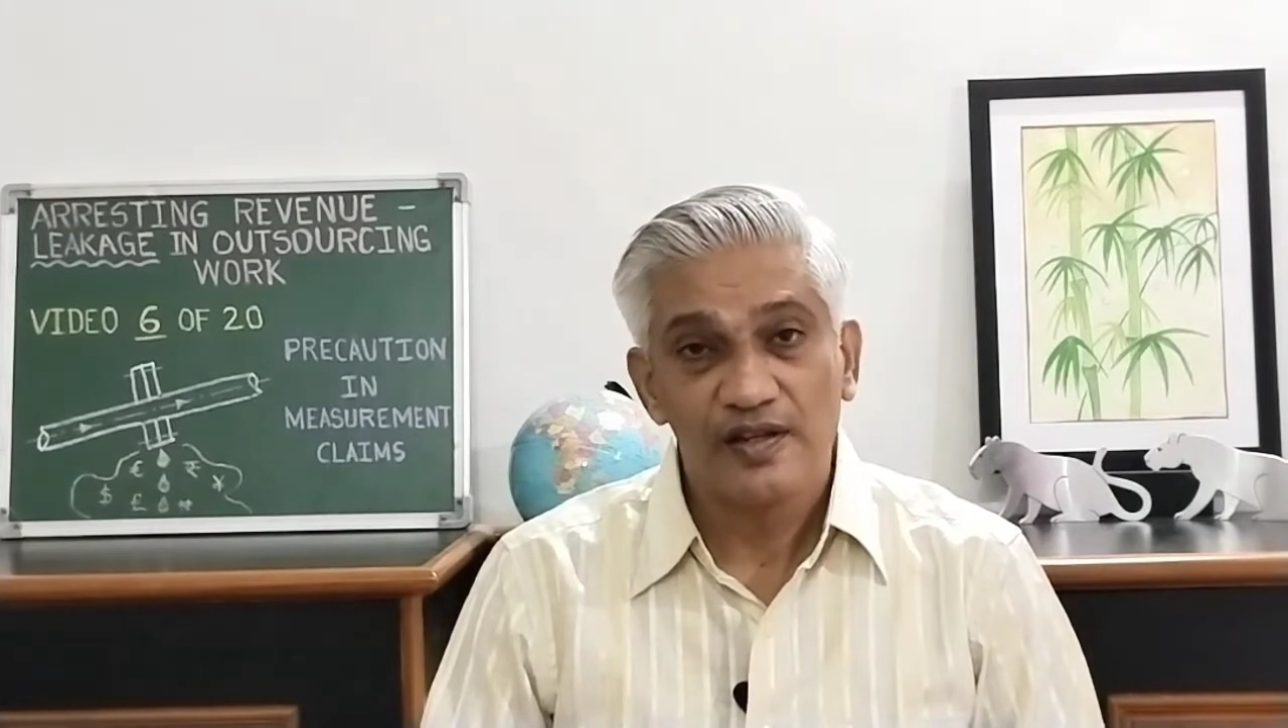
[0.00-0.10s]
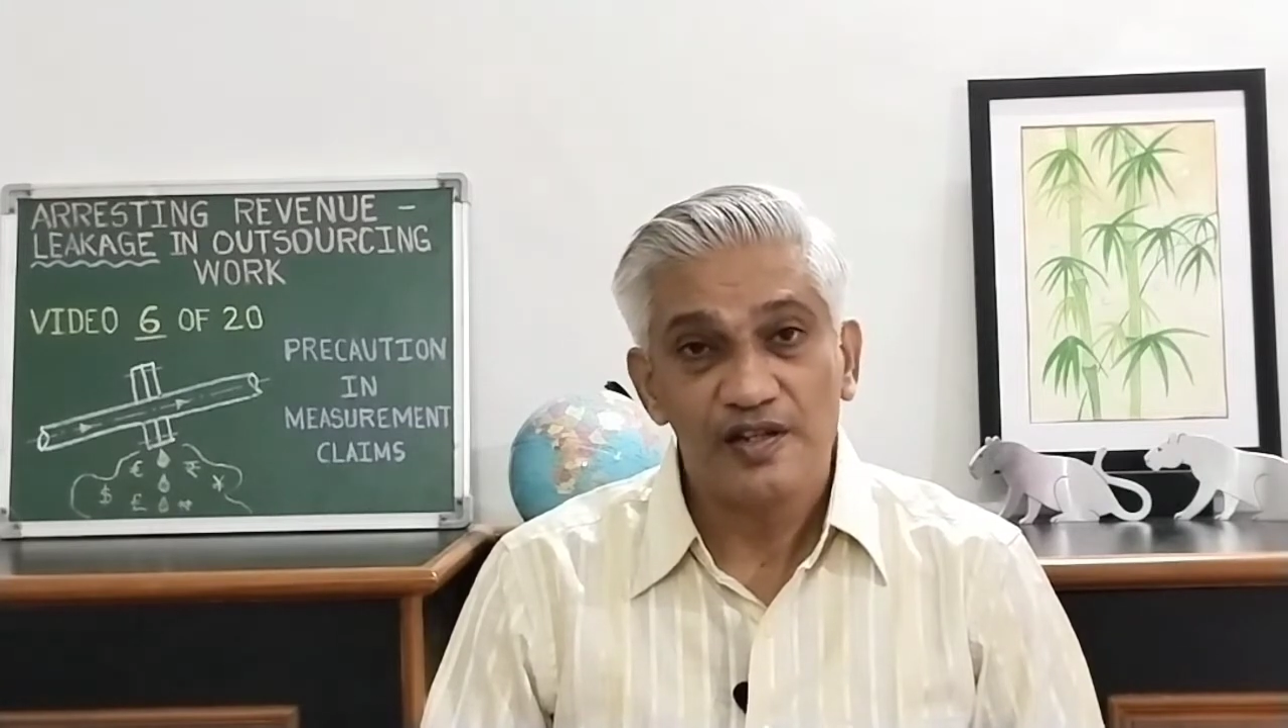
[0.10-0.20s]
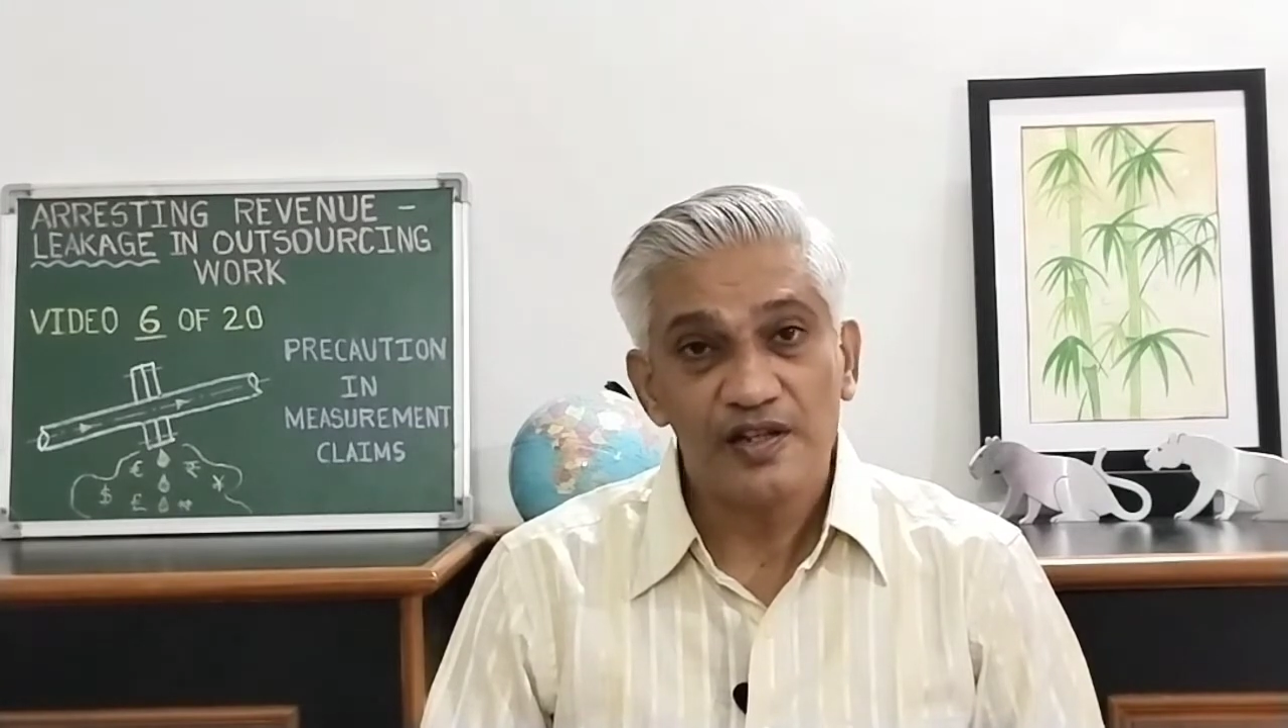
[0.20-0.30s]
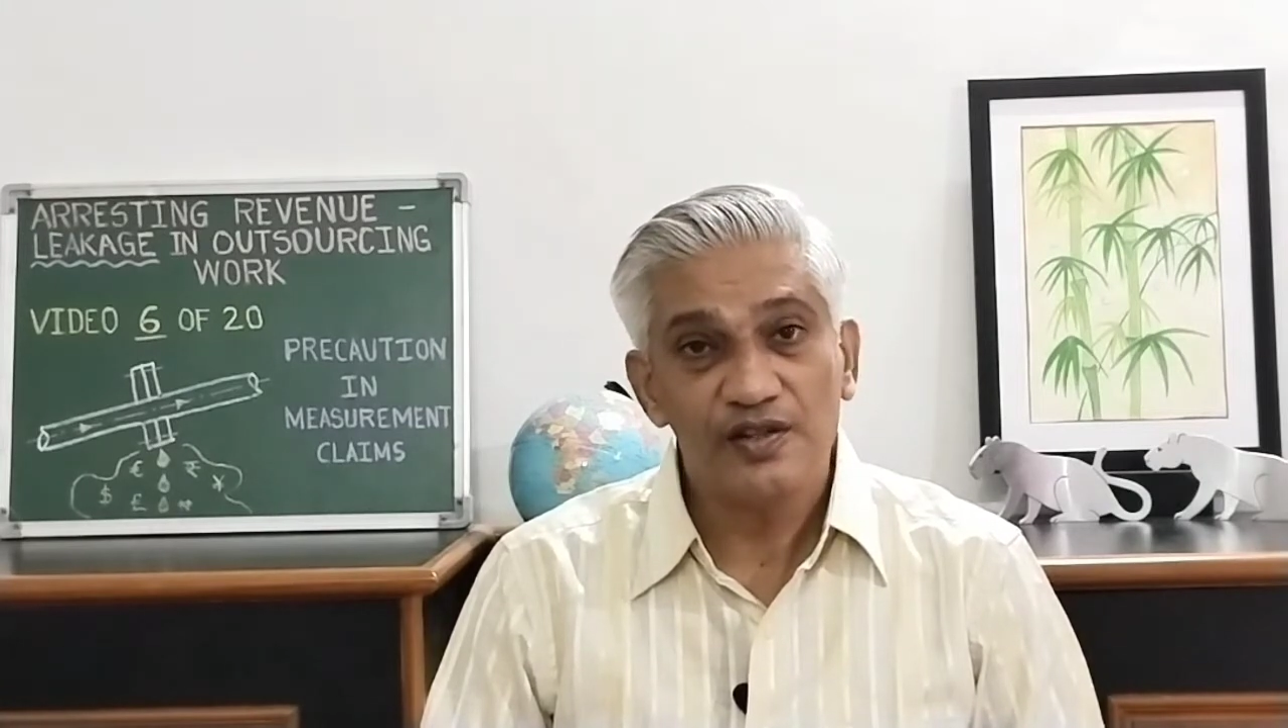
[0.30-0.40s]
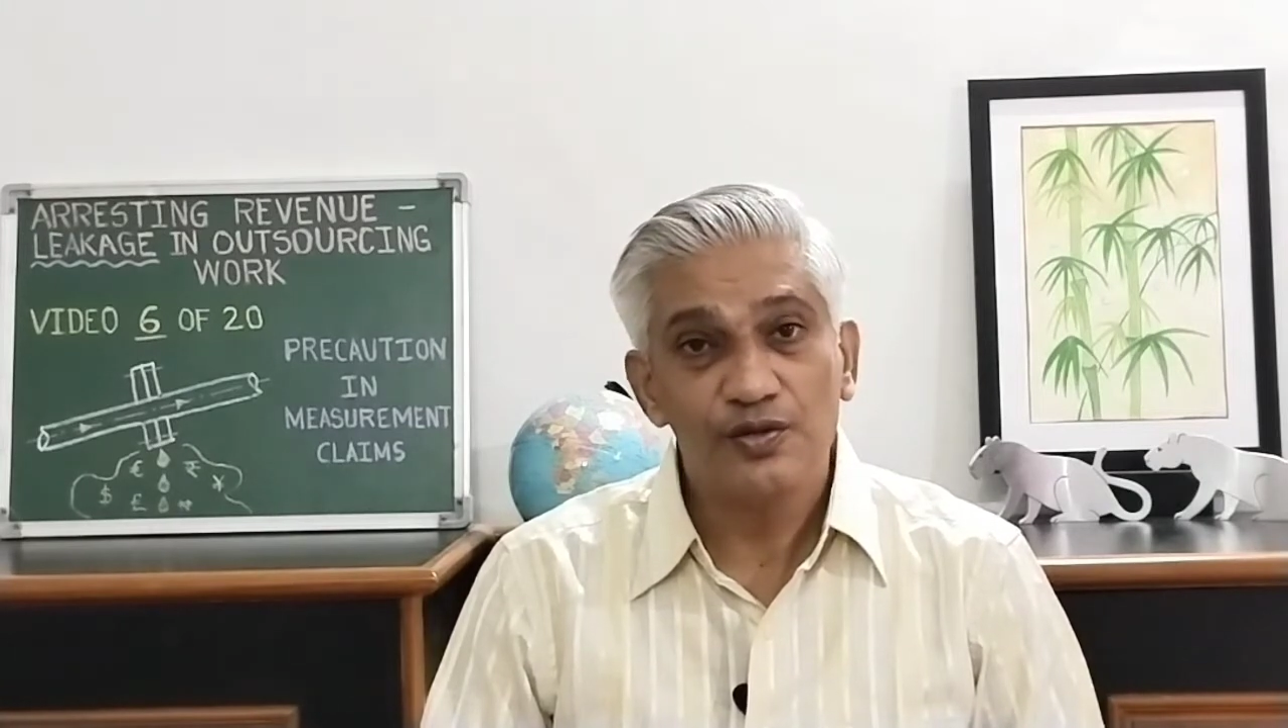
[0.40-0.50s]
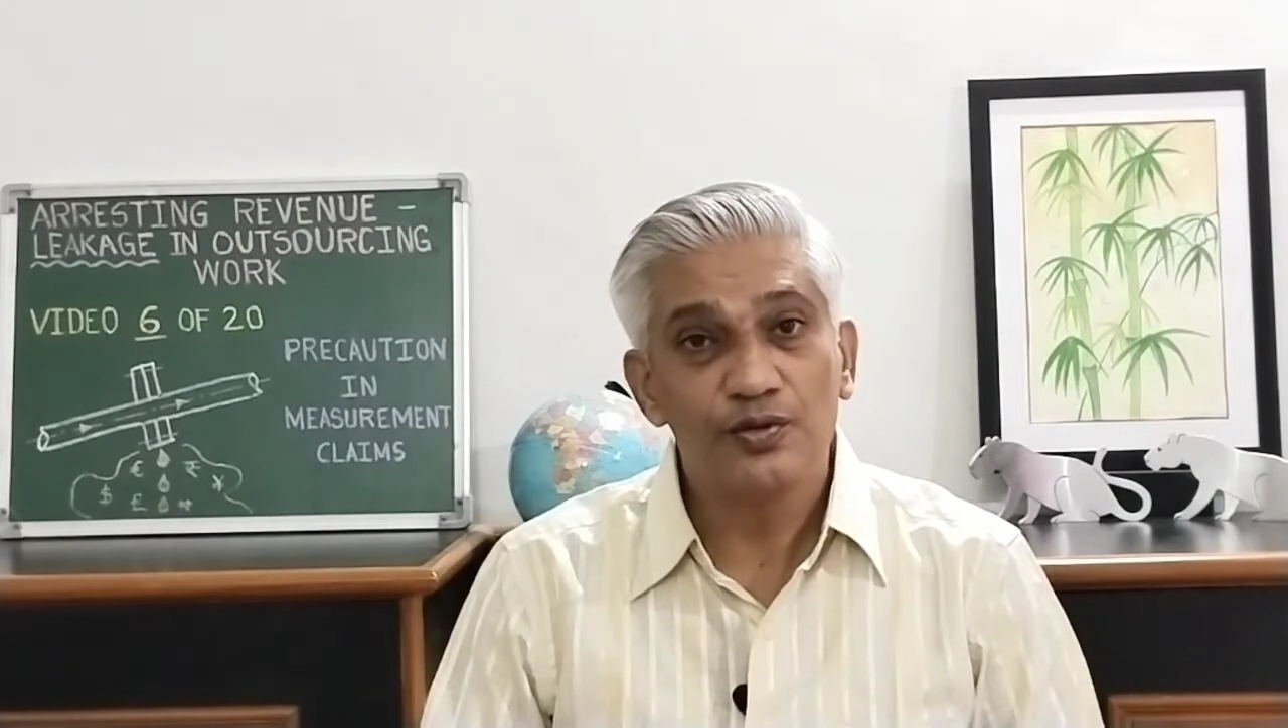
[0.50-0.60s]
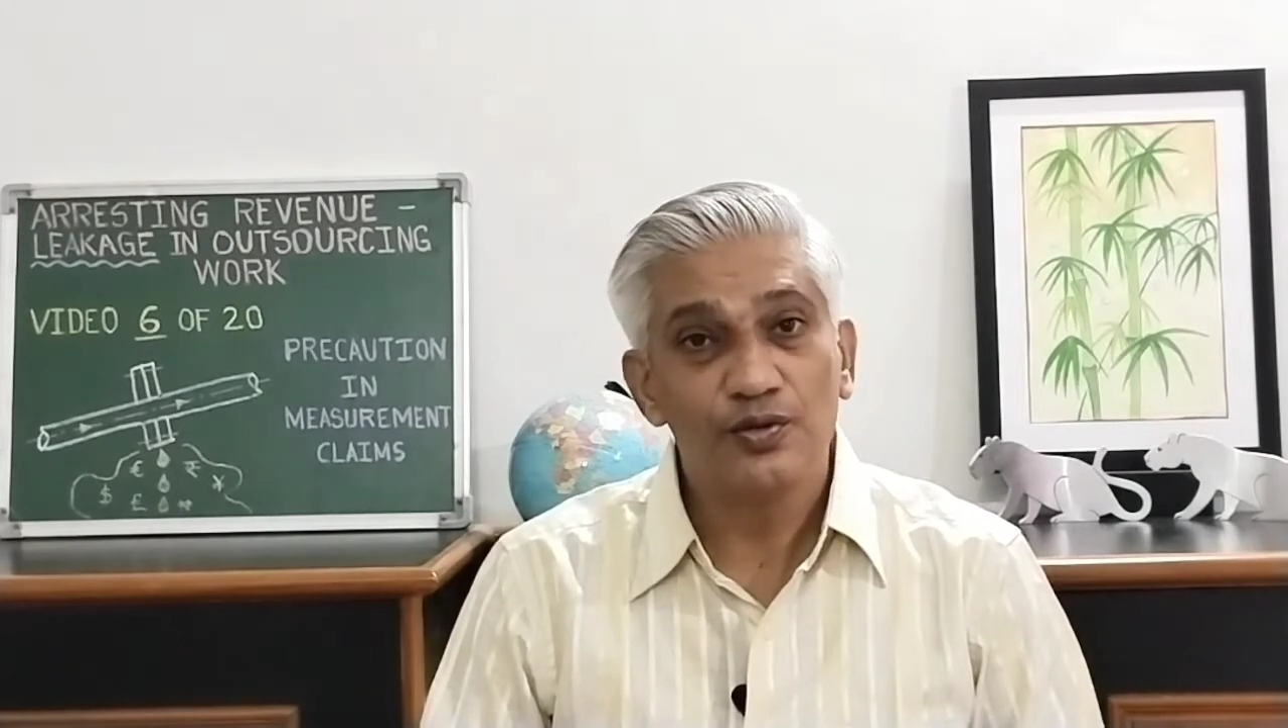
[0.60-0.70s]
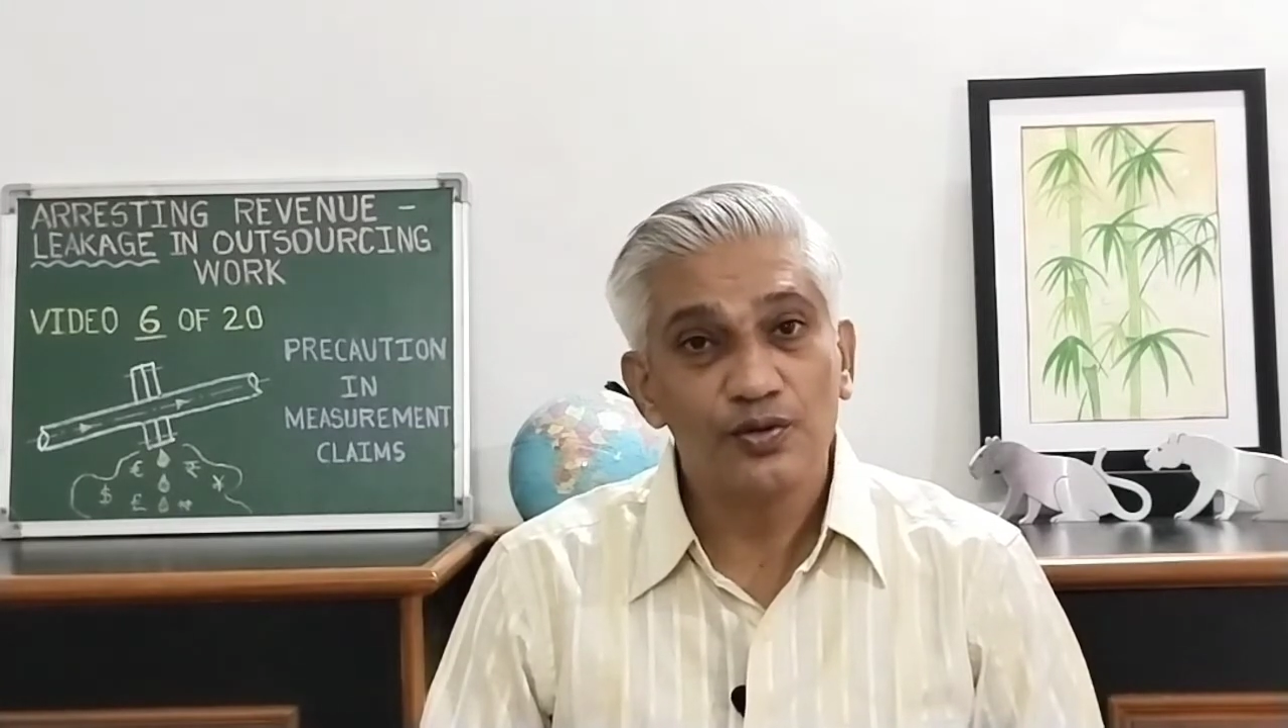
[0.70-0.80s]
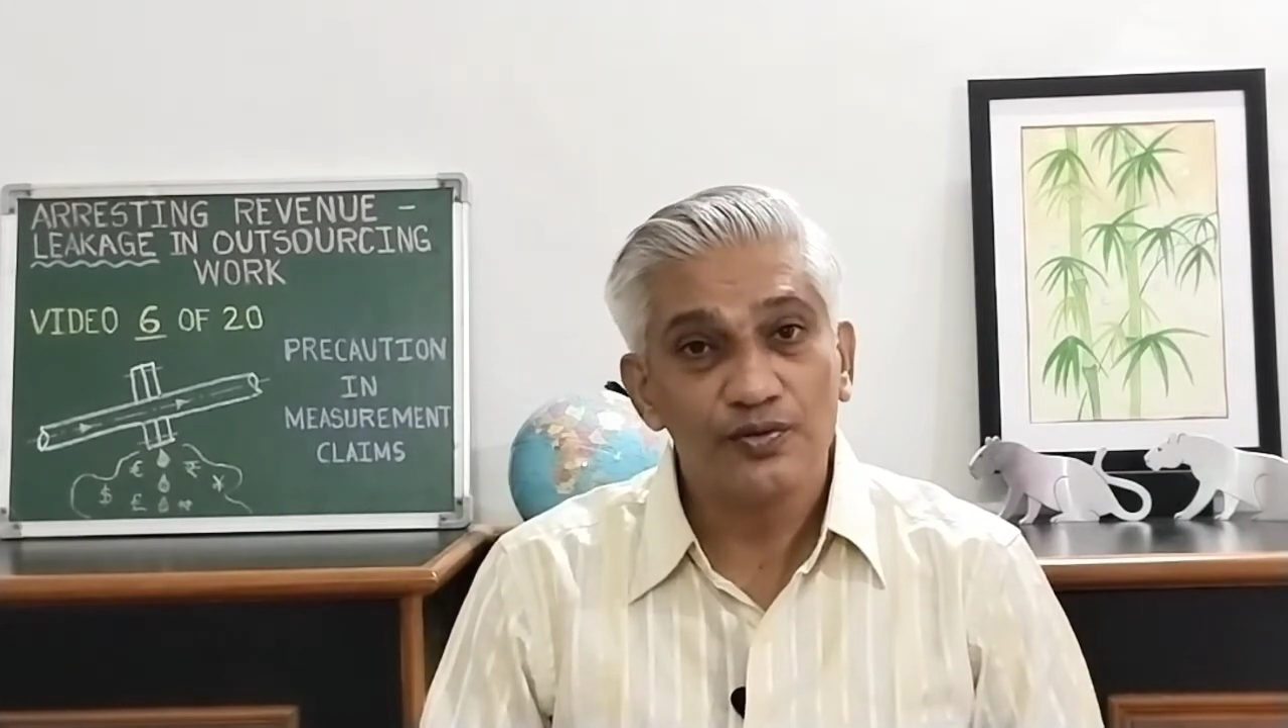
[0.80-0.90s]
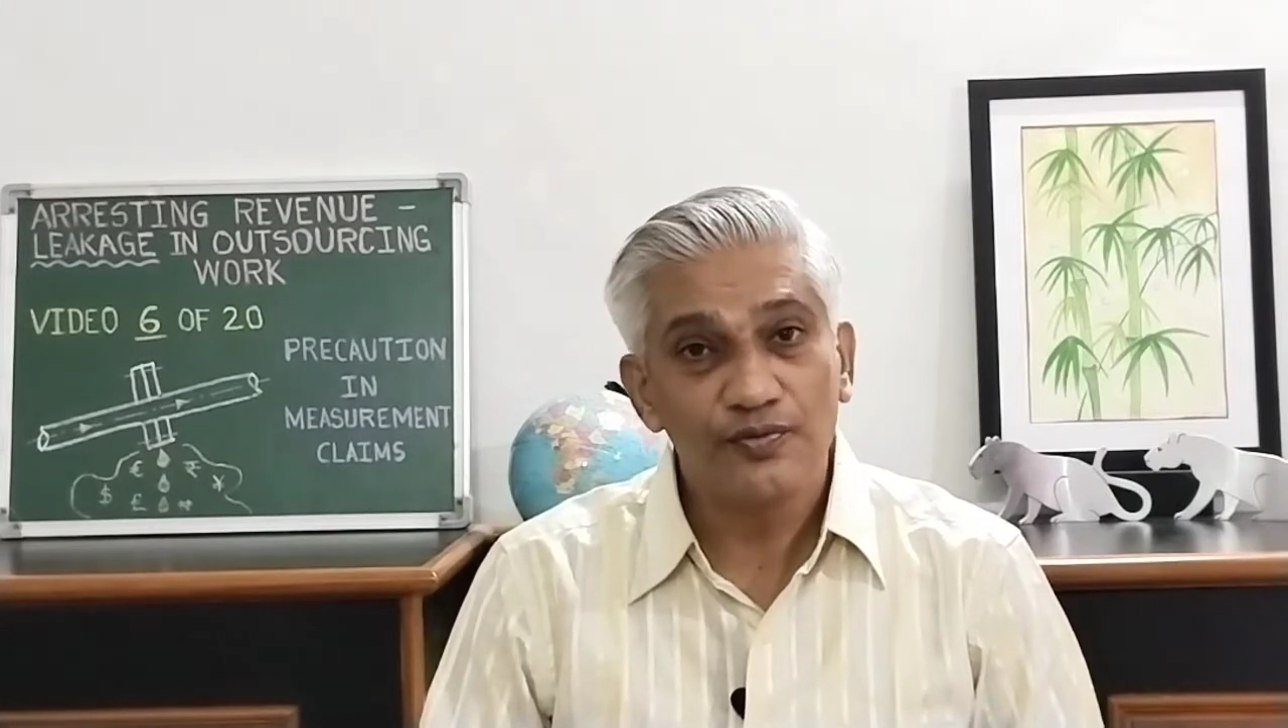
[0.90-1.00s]
here you
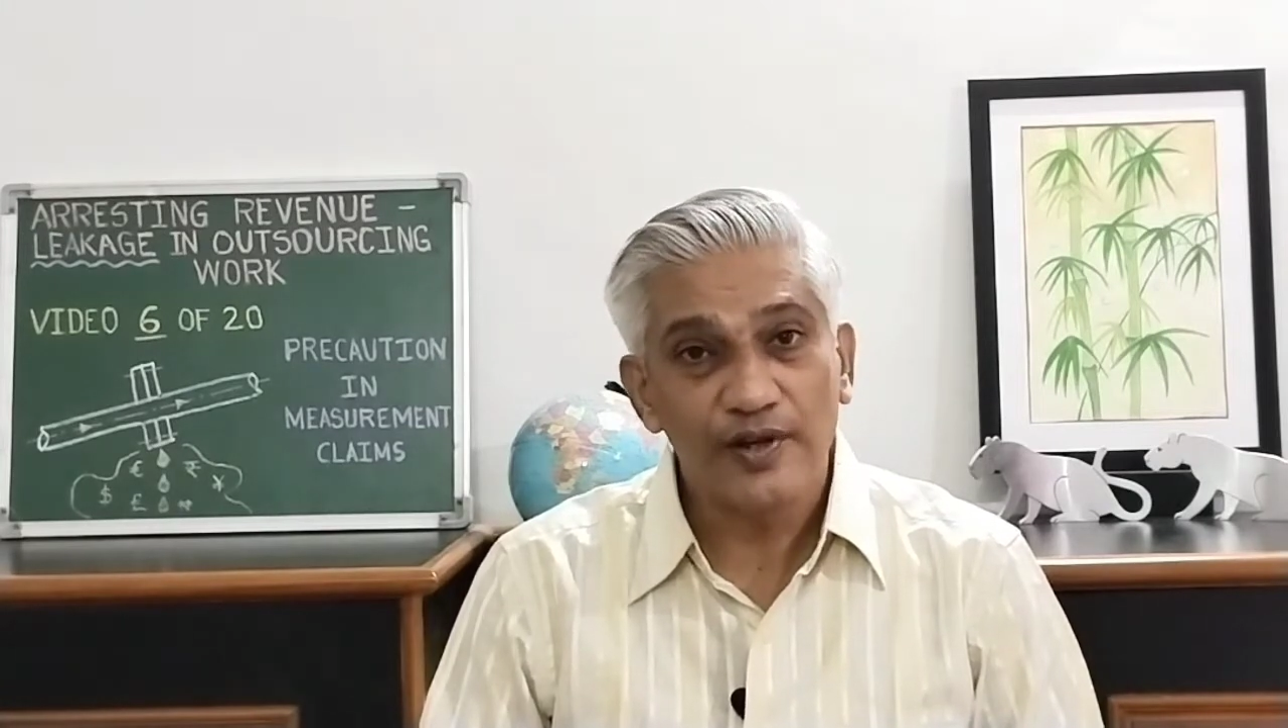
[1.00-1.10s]
don't